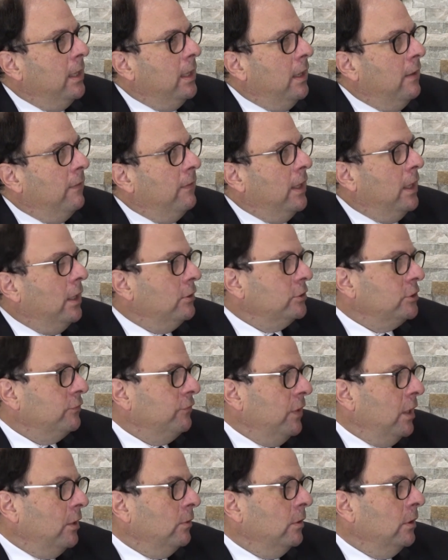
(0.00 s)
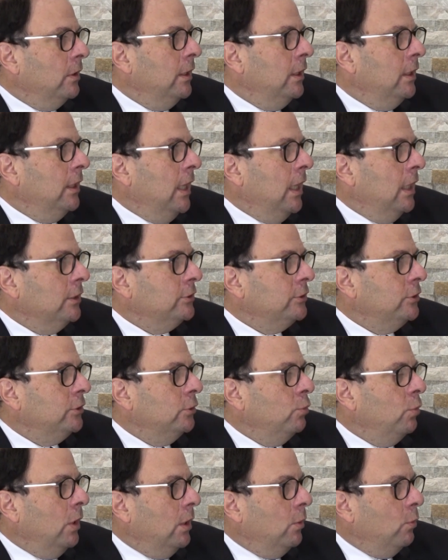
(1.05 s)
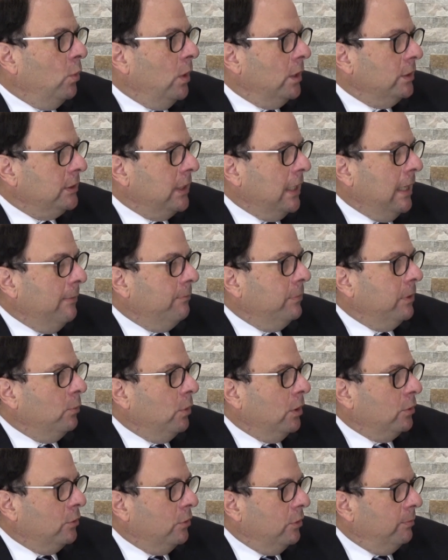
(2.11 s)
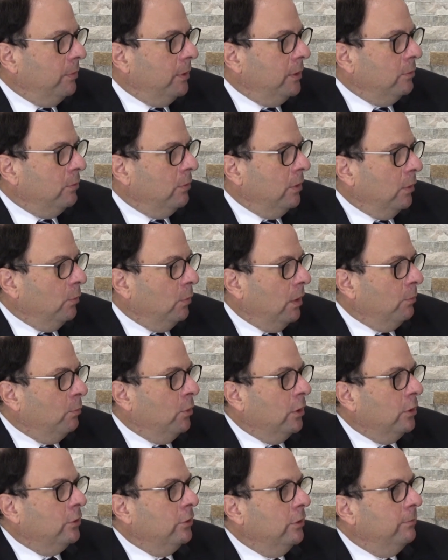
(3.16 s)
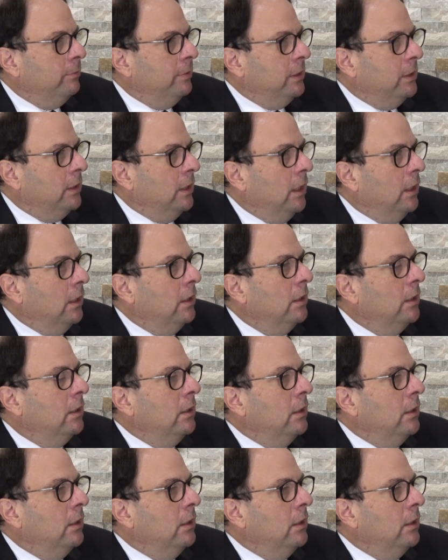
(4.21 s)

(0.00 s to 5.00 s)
in the House federally as to what was happening, what could be doing, what more could be done,